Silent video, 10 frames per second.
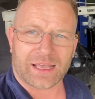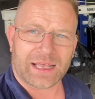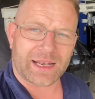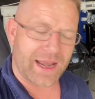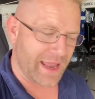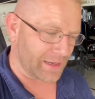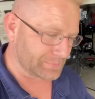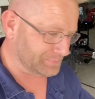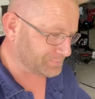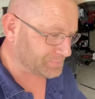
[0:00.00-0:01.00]
Now,
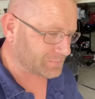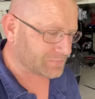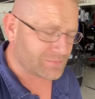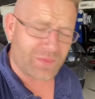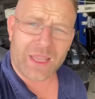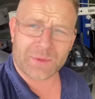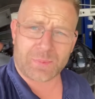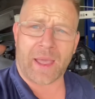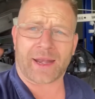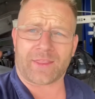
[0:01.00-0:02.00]
it was a
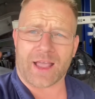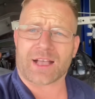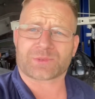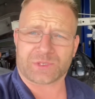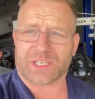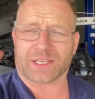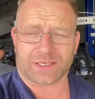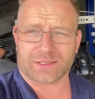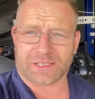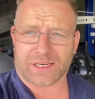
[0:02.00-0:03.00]
pain in the ass, which
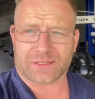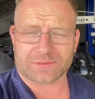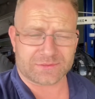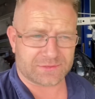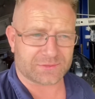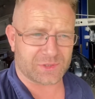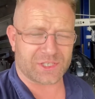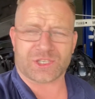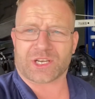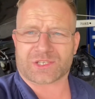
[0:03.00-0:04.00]
which you
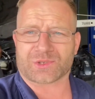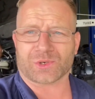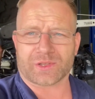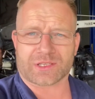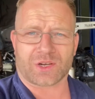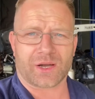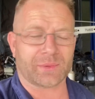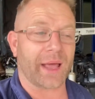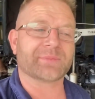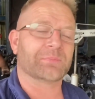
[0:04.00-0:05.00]
just saw in the time
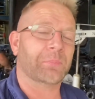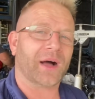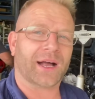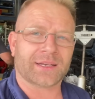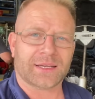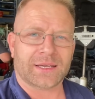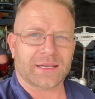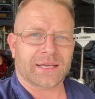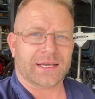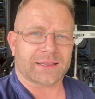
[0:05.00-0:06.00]
lapse, but
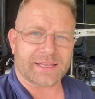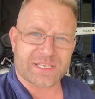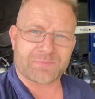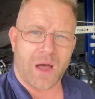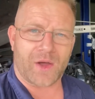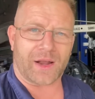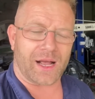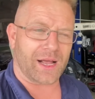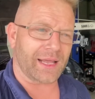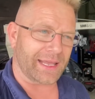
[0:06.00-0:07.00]
this
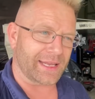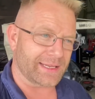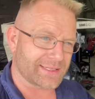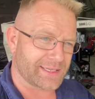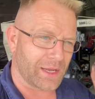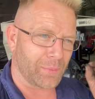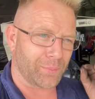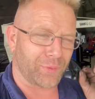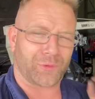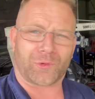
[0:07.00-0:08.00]
motor is
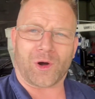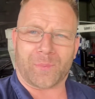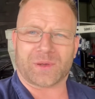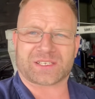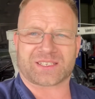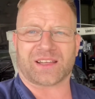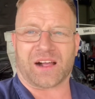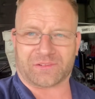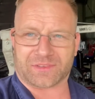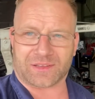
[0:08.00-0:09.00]
proper
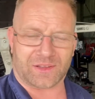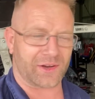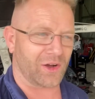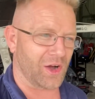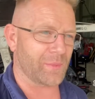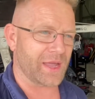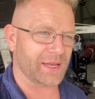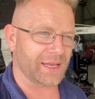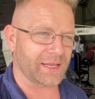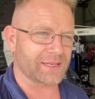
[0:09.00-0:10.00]
stuffed. Like, I mean,
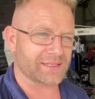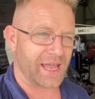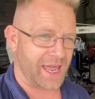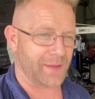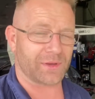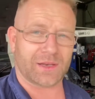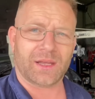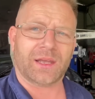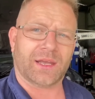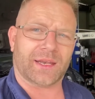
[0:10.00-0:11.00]
it is hammered.
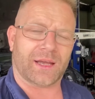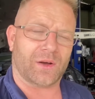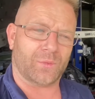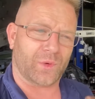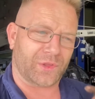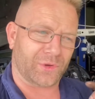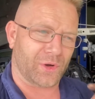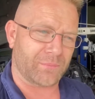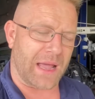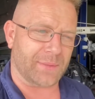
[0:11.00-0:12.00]
Now, we
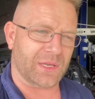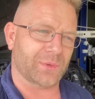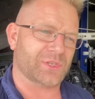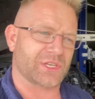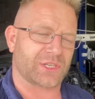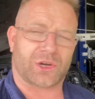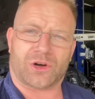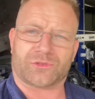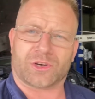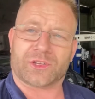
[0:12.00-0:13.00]
thought maybe it was just a
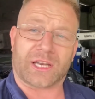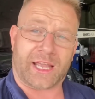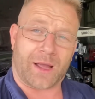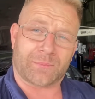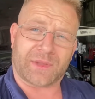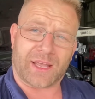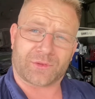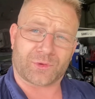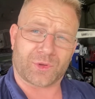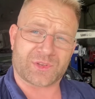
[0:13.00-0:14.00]
conrod that had come down
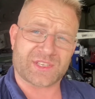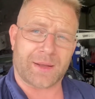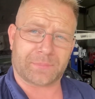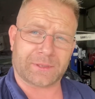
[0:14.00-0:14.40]
through the sump.